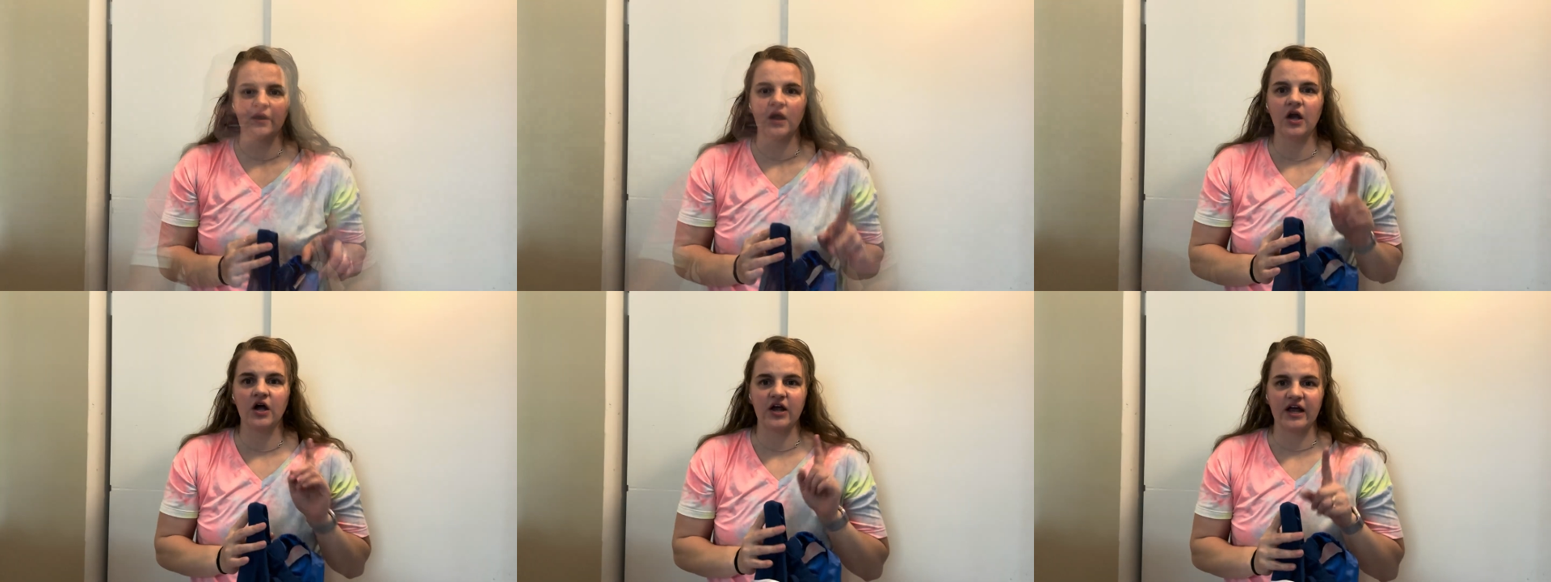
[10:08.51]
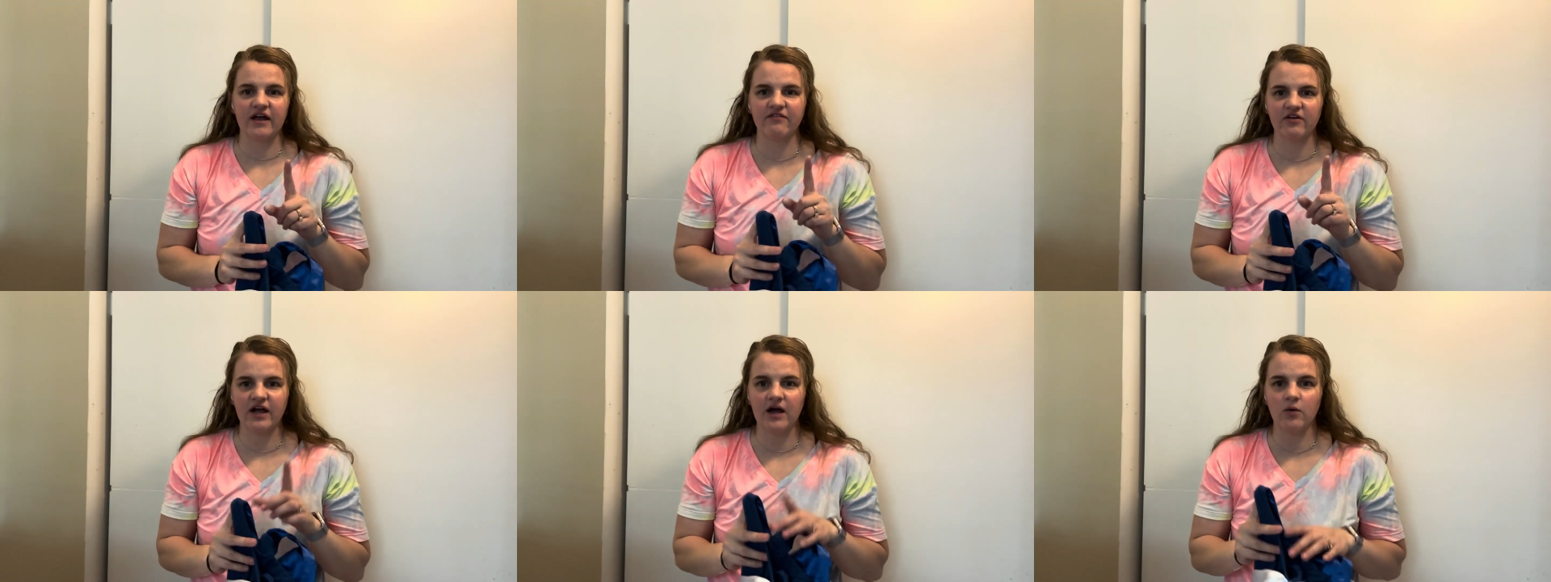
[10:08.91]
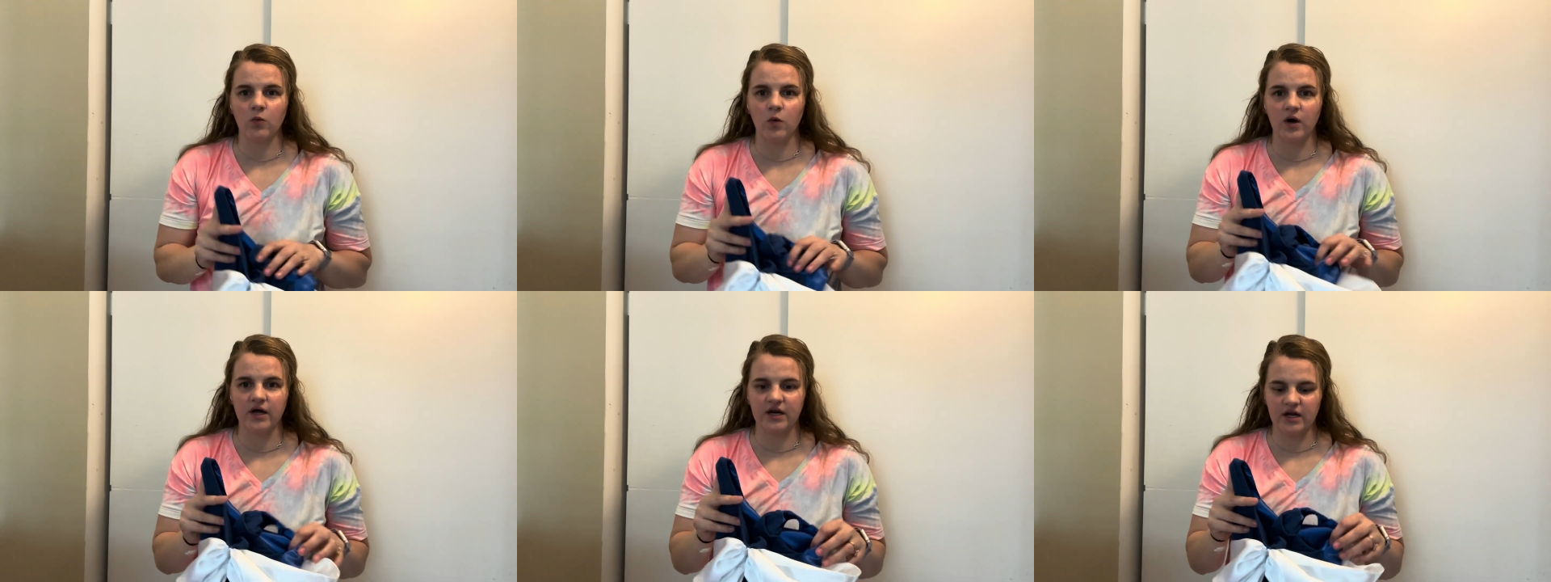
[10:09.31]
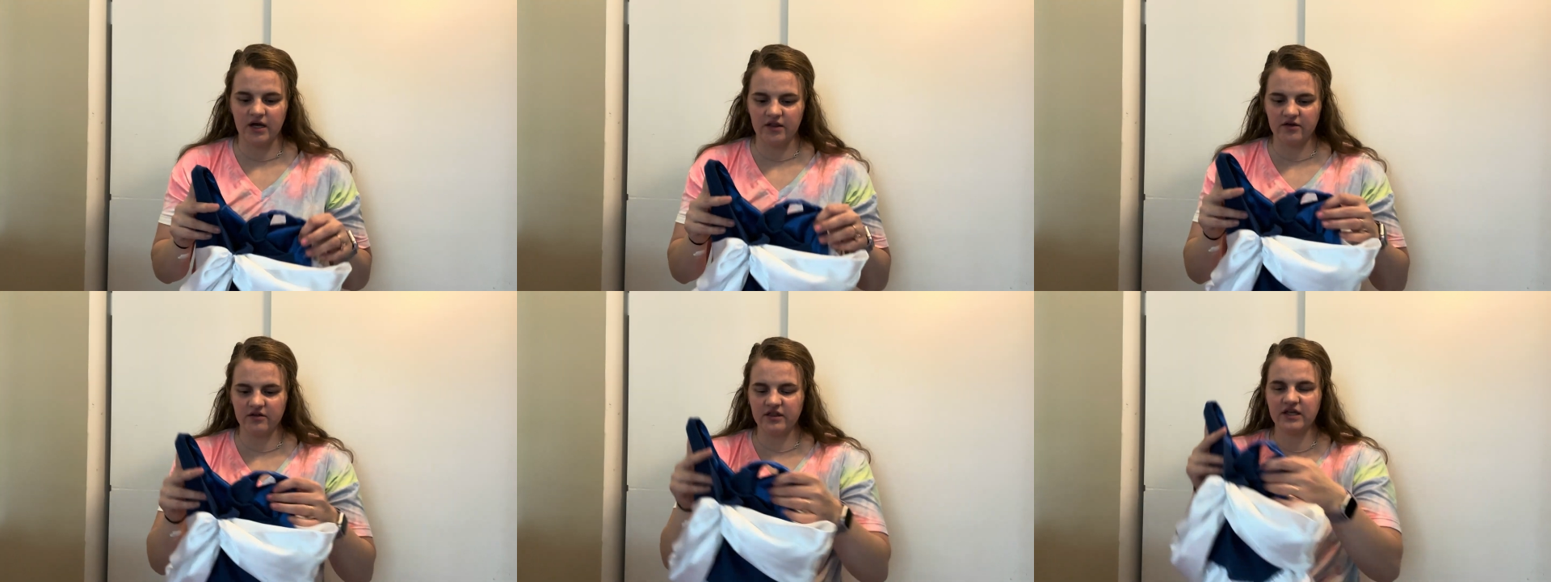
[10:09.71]
All right, I forgot one
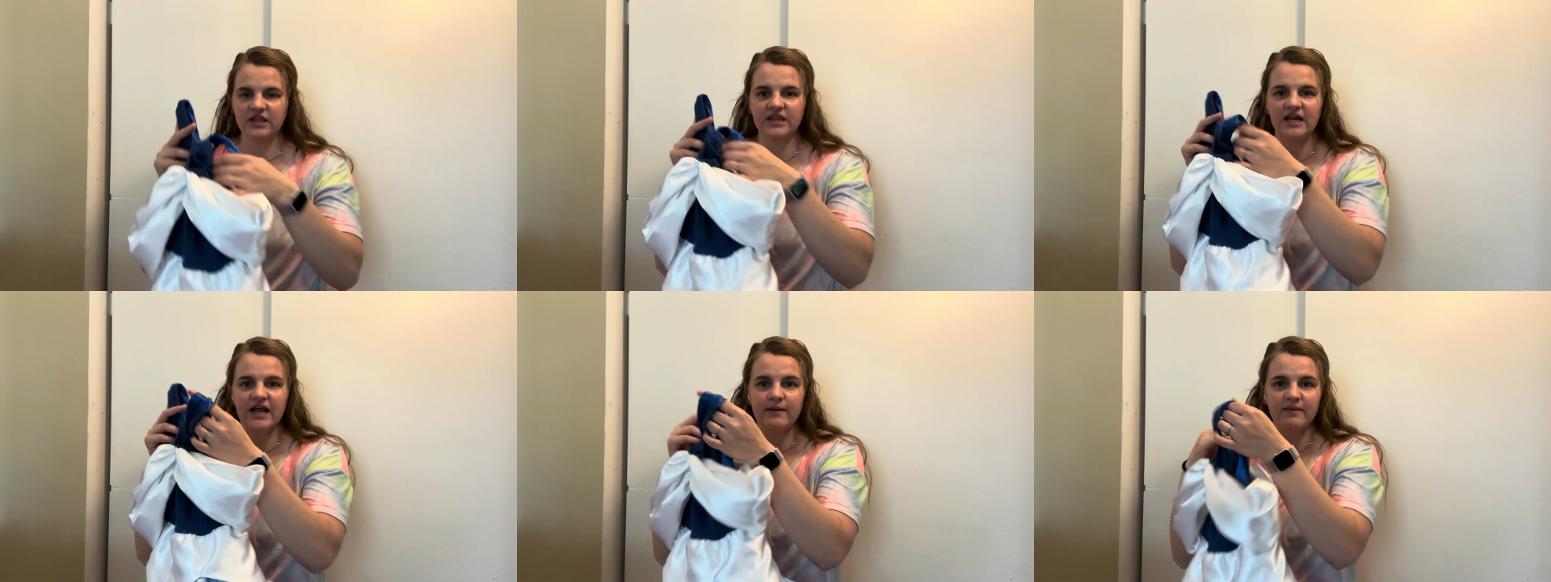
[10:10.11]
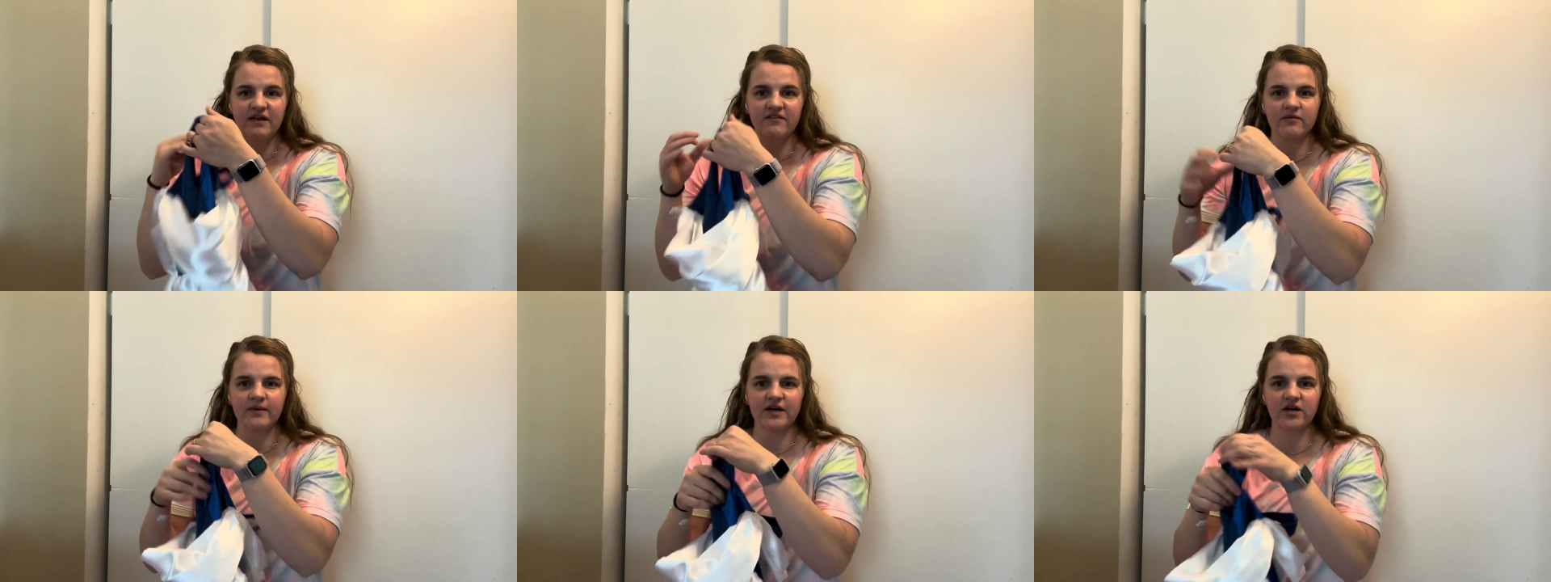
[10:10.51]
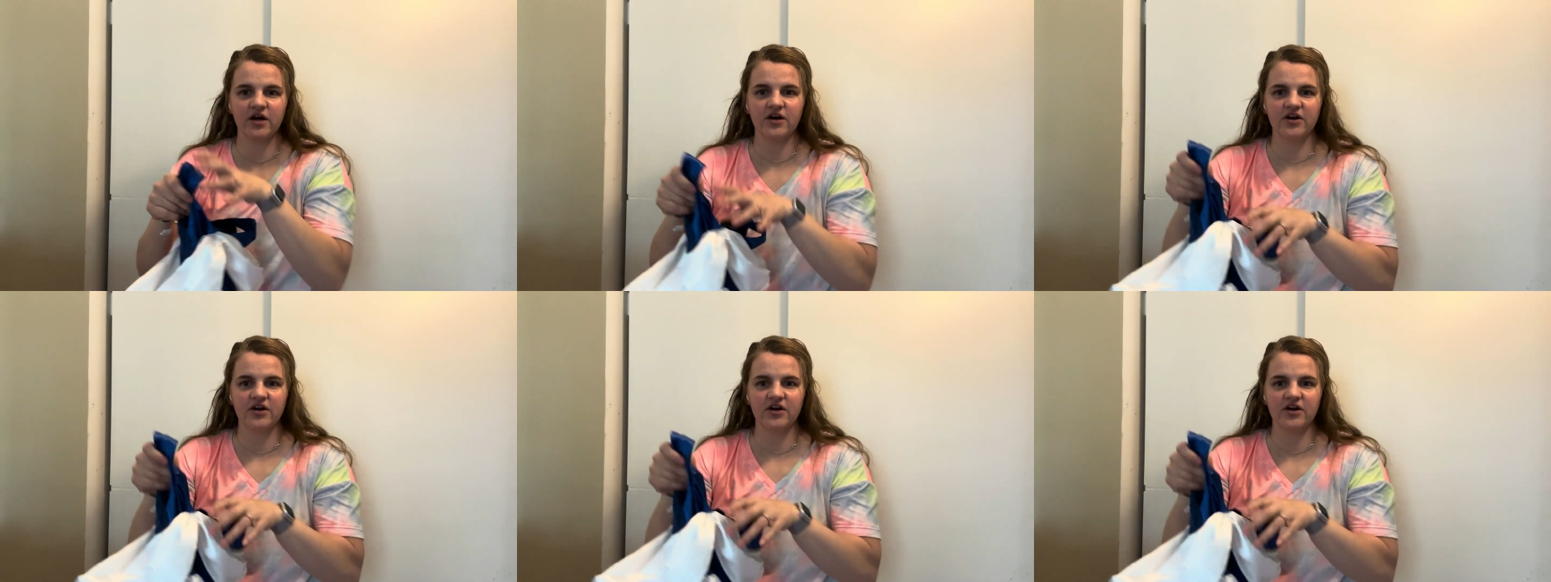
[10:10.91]
other thing that I made for my daughter,